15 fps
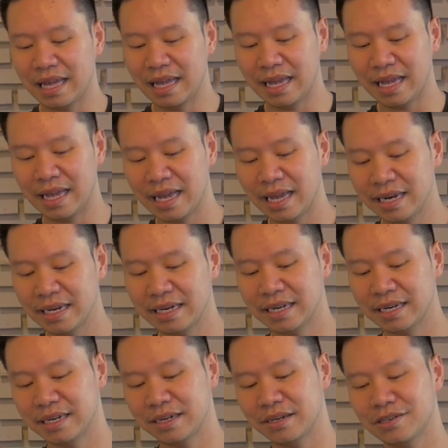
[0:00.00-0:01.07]
and
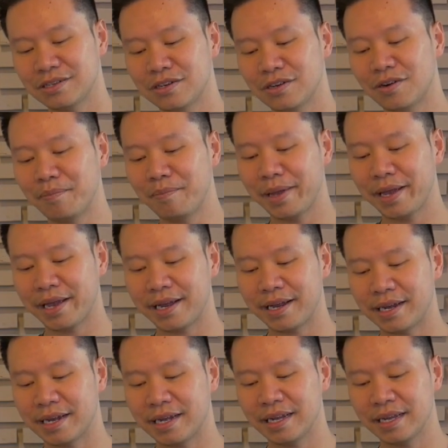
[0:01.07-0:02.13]

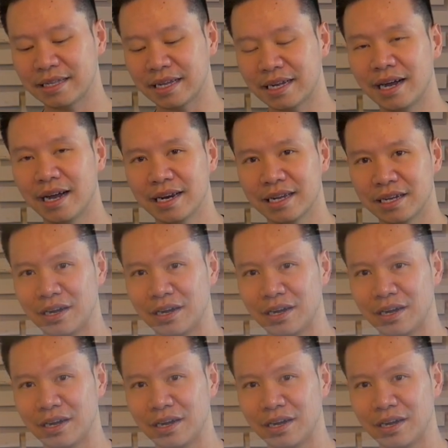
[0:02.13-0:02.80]
compare the color